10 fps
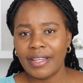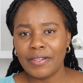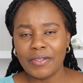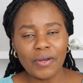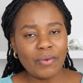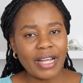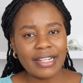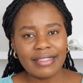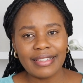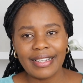No
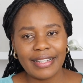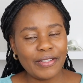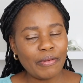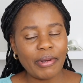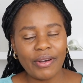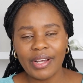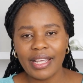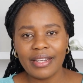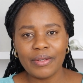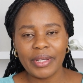one, no power
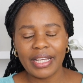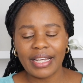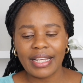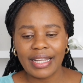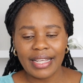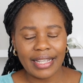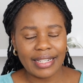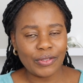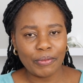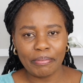anywhere
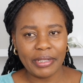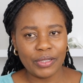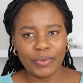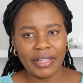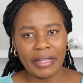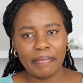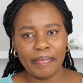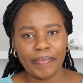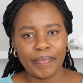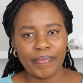can compete with Him.